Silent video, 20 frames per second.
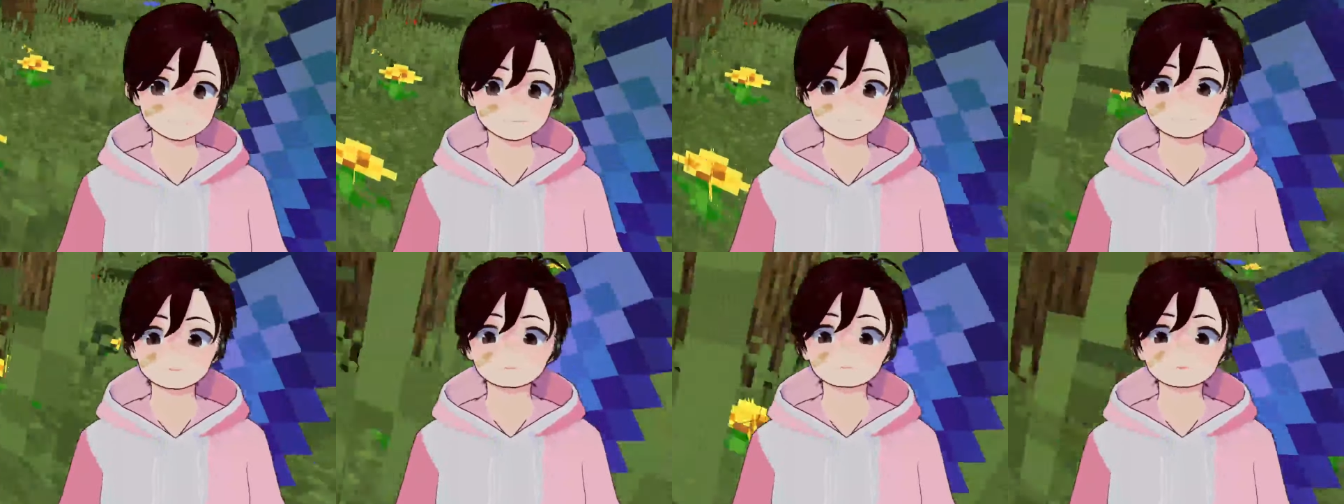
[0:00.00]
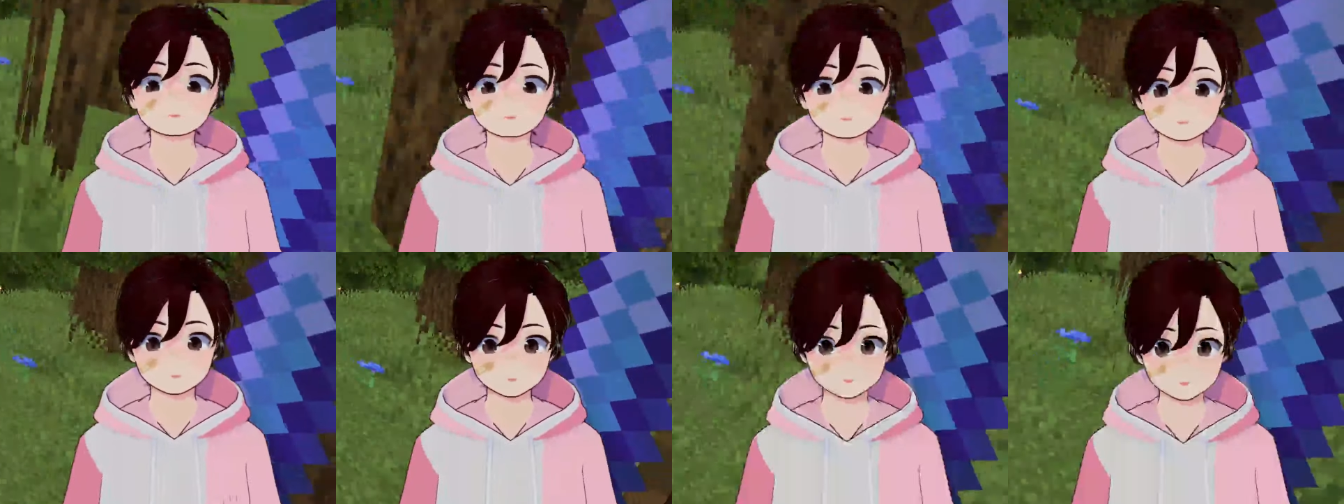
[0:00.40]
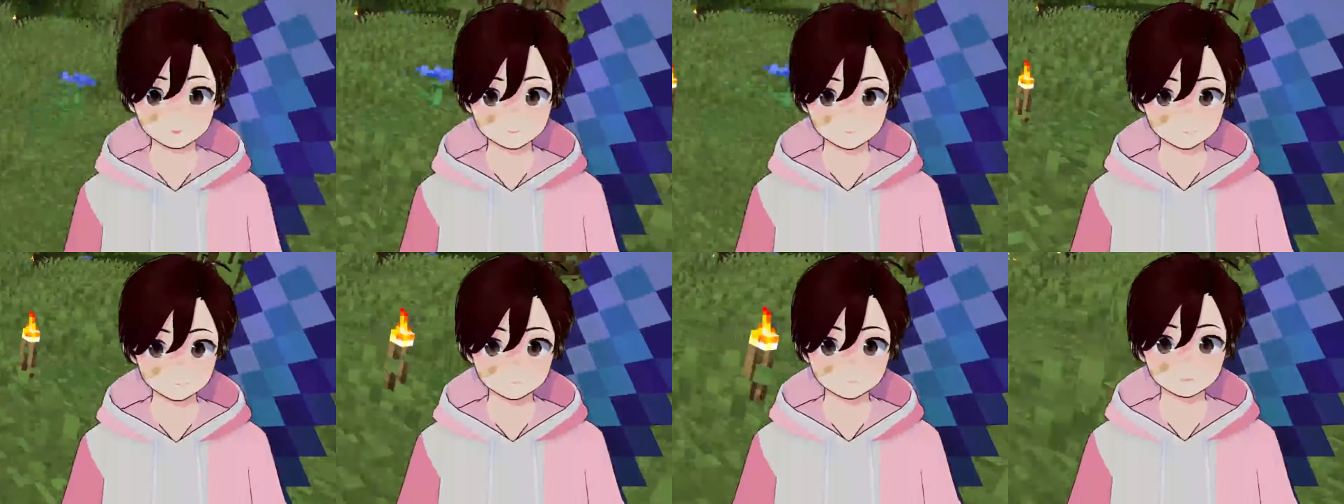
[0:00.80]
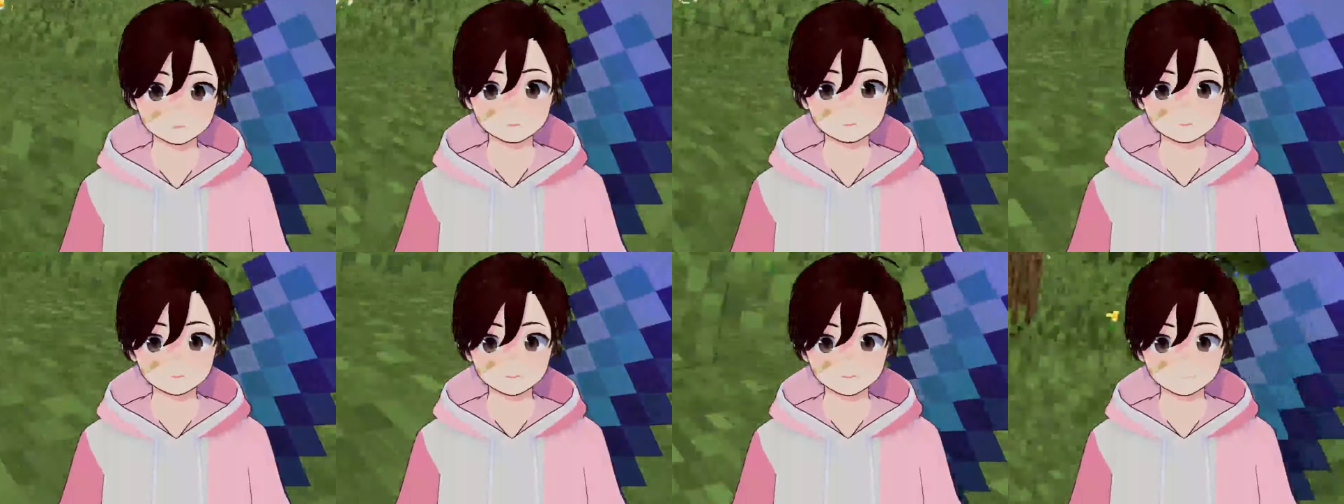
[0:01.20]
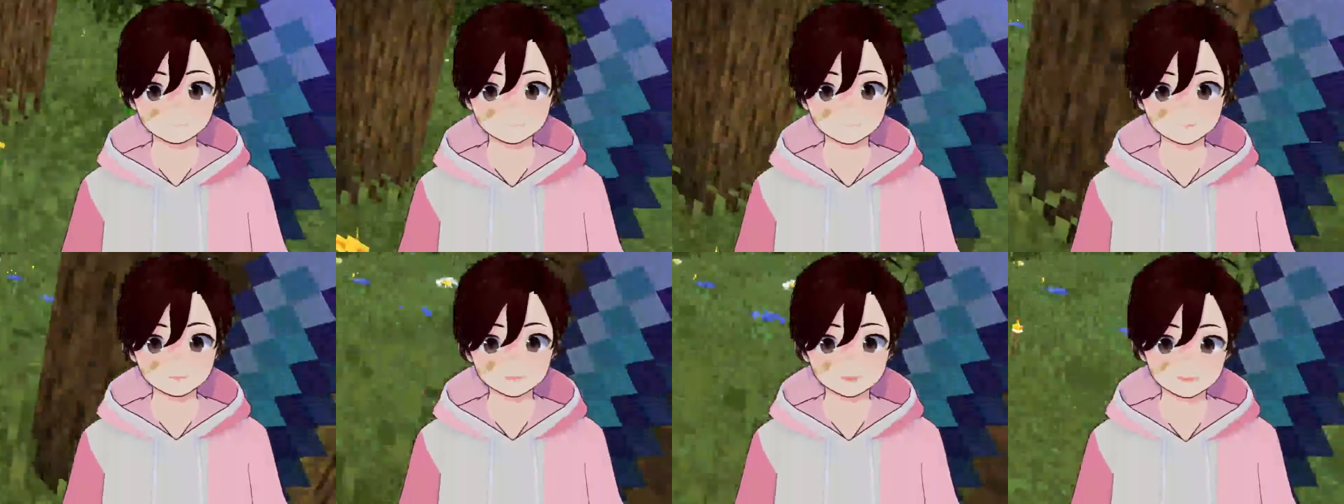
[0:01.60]
to the card shop for you guys.
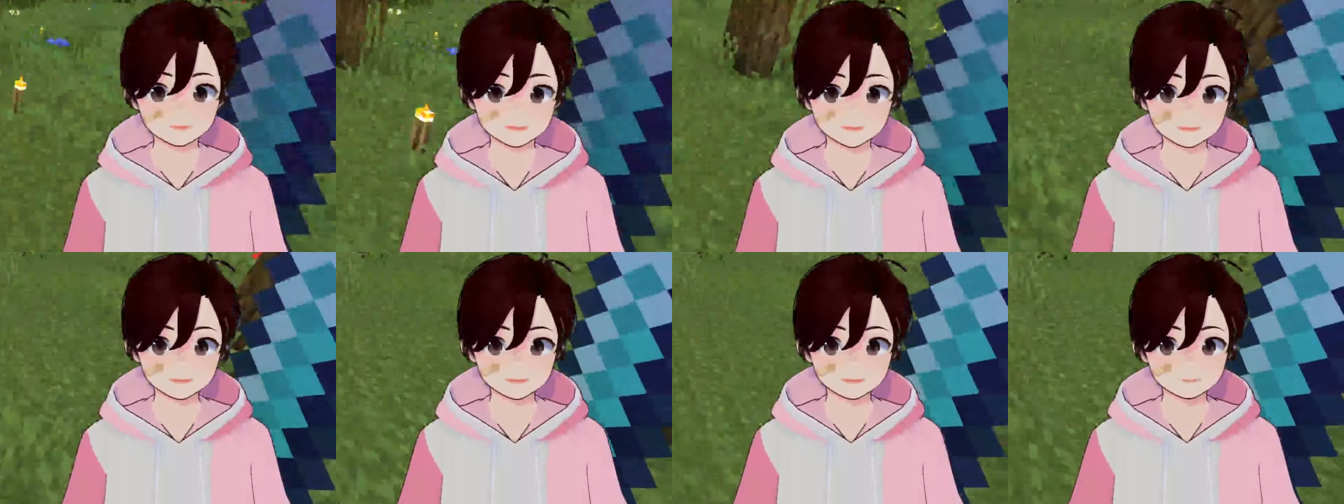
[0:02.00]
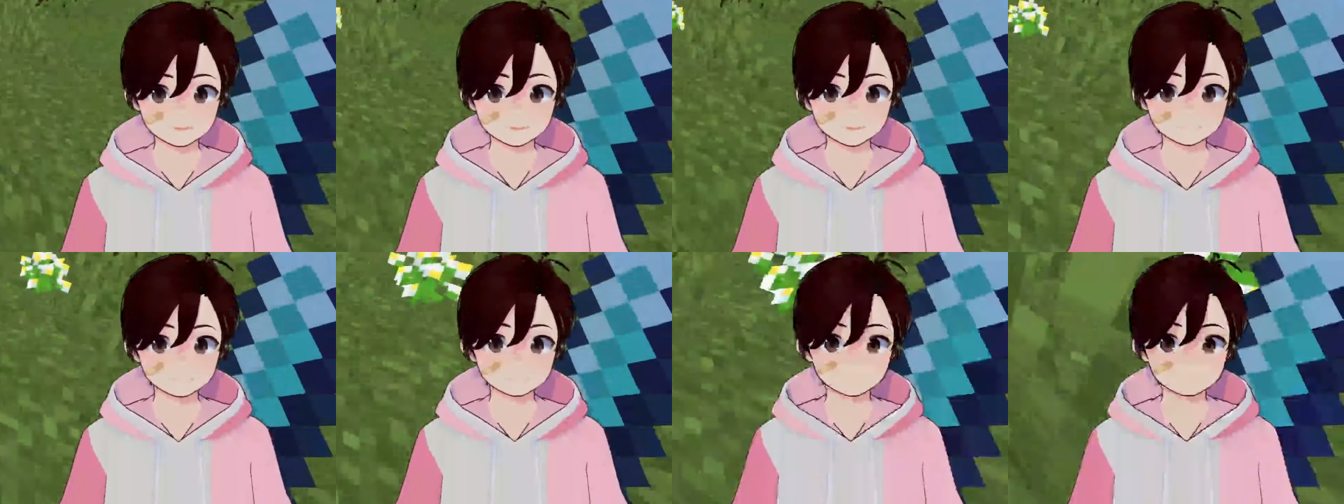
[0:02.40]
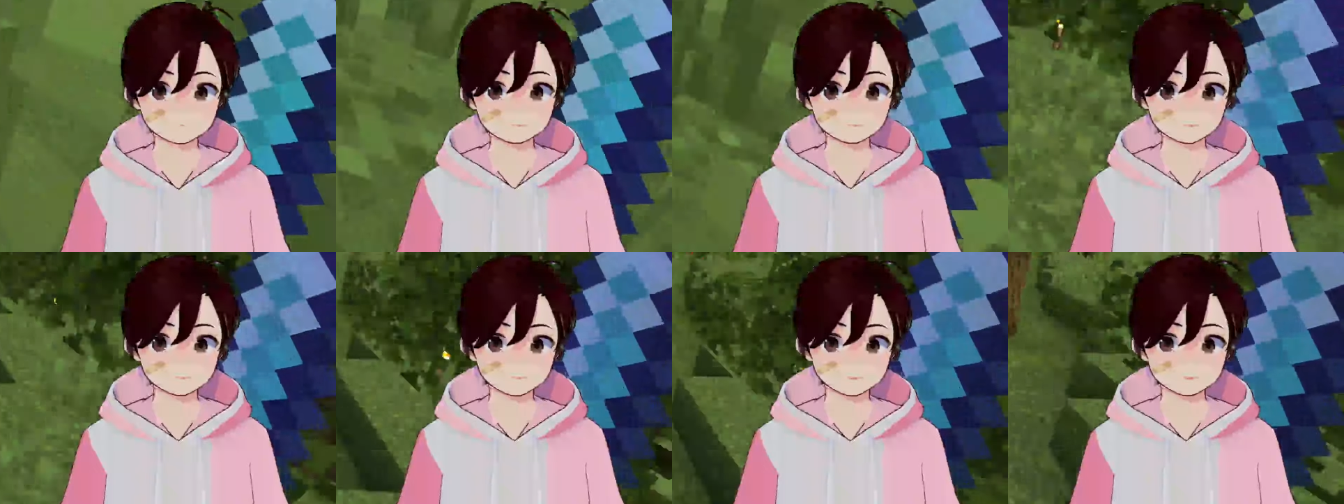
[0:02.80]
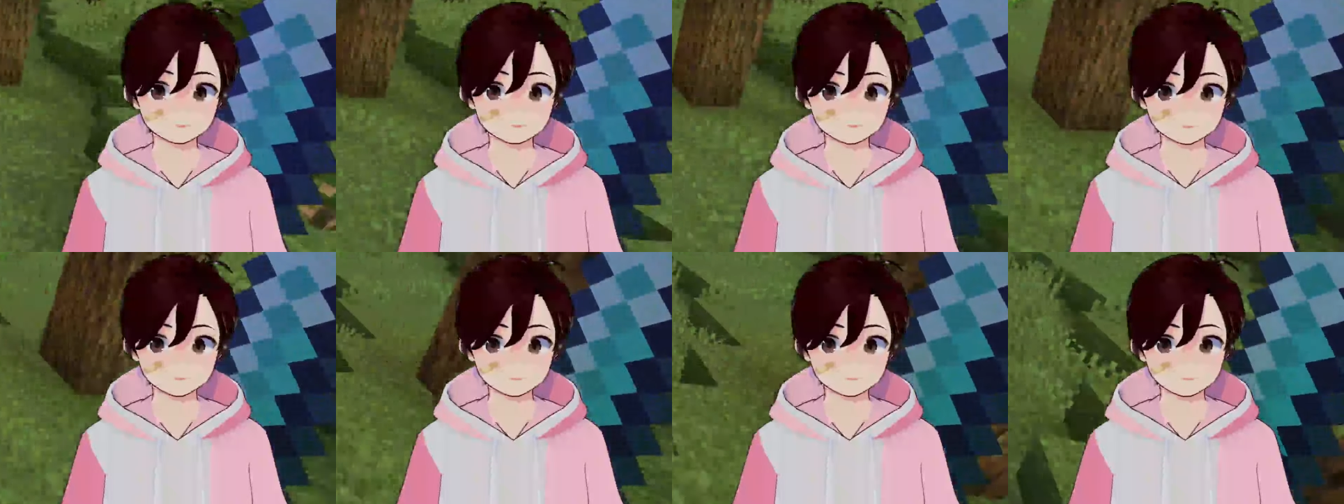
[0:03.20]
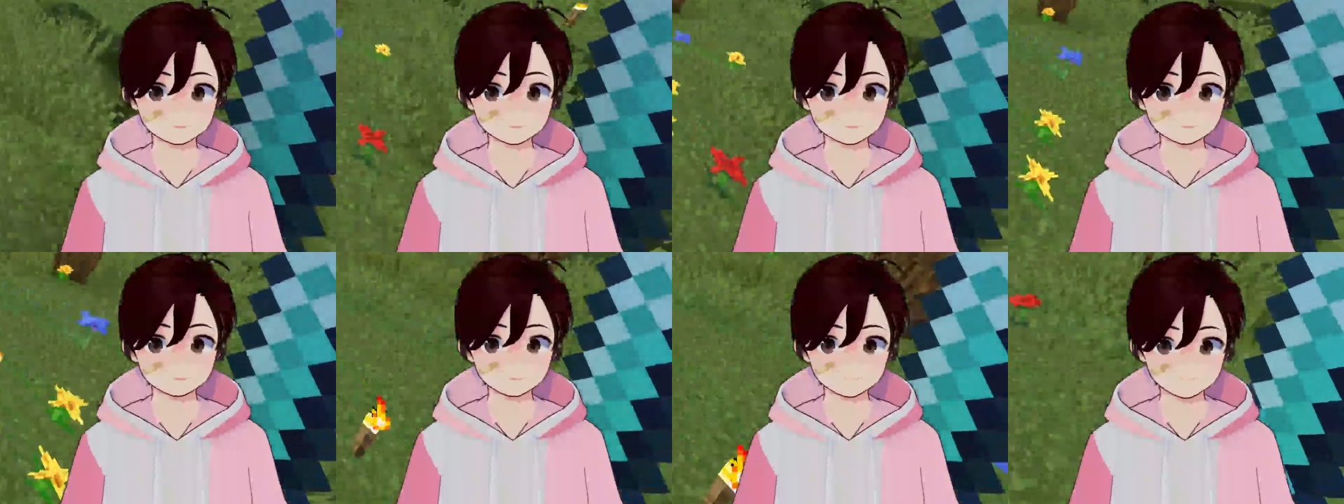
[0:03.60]
I can't think of anything, to be honest.
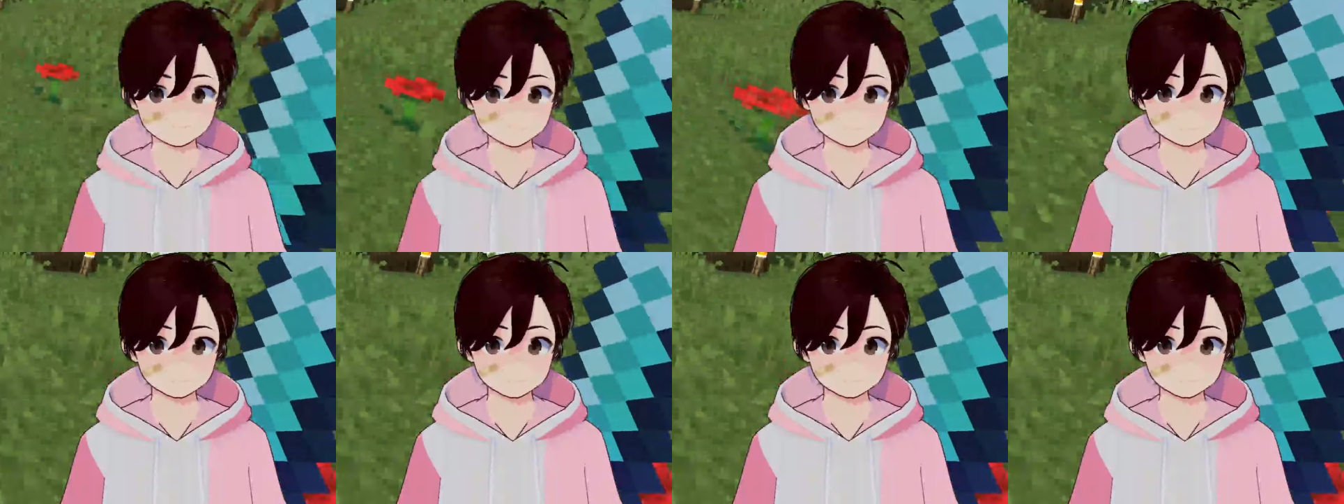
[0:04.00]
I mean,